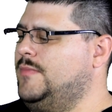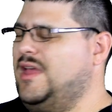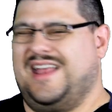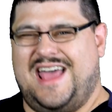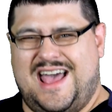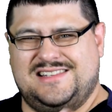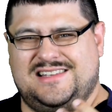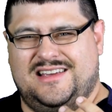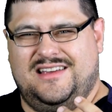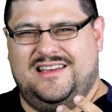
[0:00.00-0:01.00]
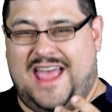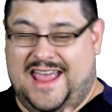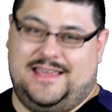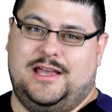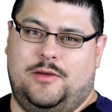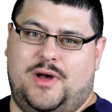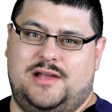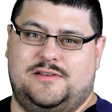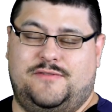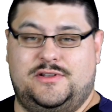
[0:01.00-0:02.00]
it has 8
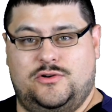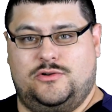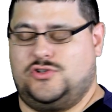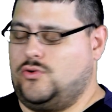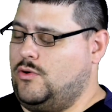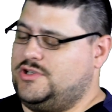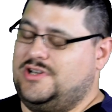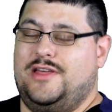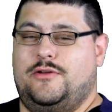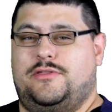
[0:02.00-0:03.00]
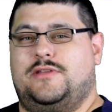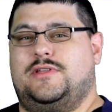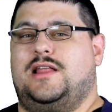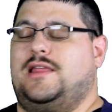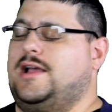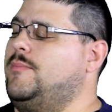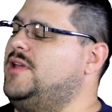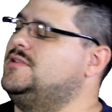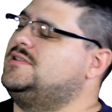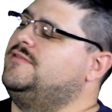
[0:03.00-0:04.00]
gigabytes of internal storage. Another thing that I like
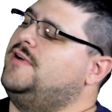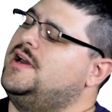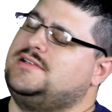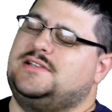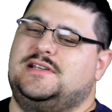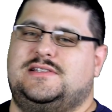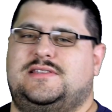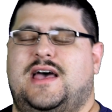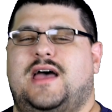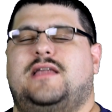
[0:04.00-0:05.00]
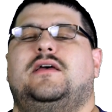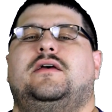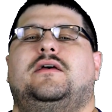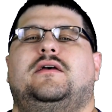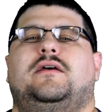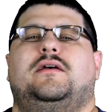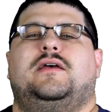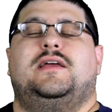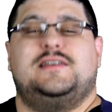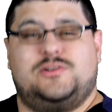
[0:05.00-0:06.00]
about this device is that
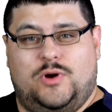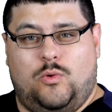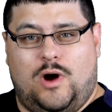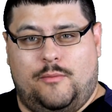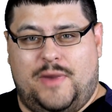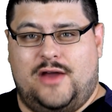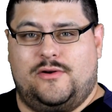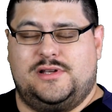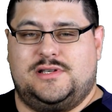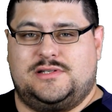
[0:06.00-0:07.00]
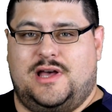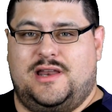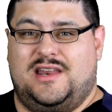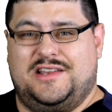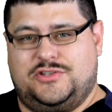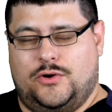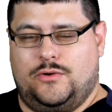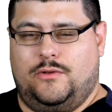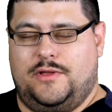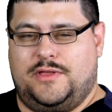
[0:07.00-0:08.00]
it doesn't require batteries. It's got an
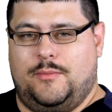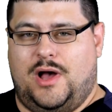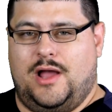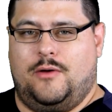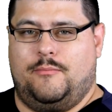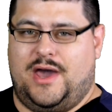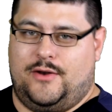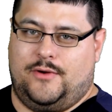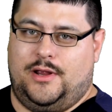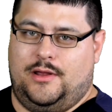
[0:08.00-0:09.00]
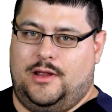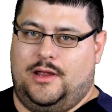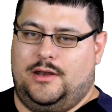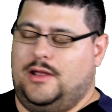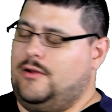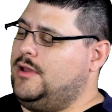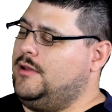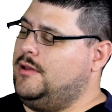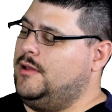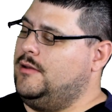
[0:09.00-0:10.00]
internal lithium-ion battery, and it
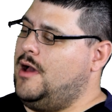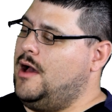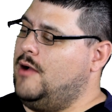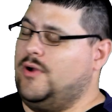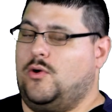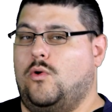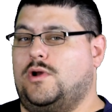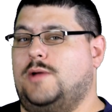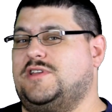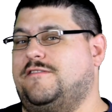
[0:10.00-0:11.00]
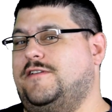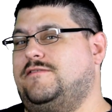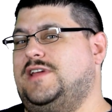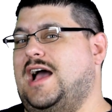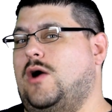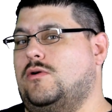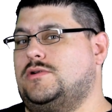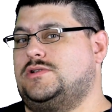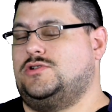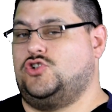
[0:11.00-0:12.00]
can record up to 50
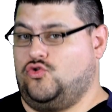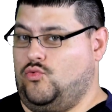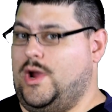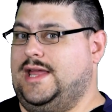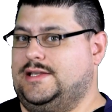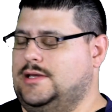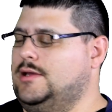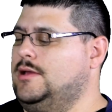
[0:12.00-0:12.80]
hours straight.